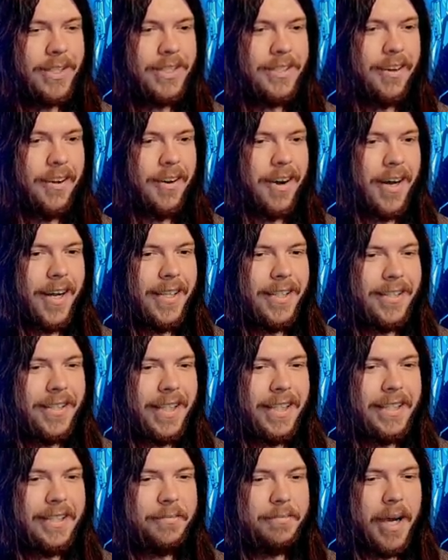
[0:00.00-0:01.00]
not.
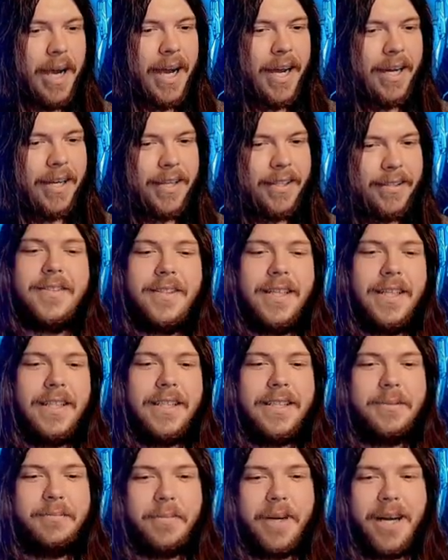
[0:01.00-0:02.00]
It's mine.
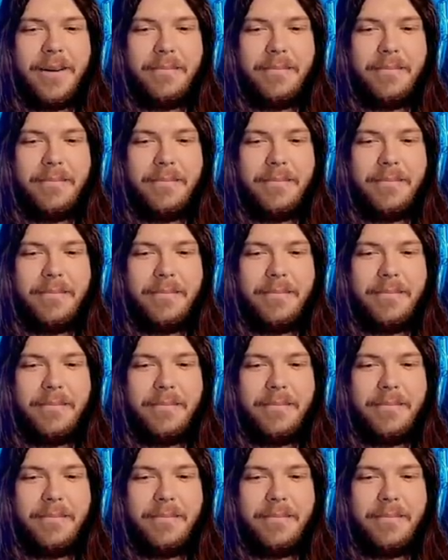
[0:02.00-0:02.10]
It's my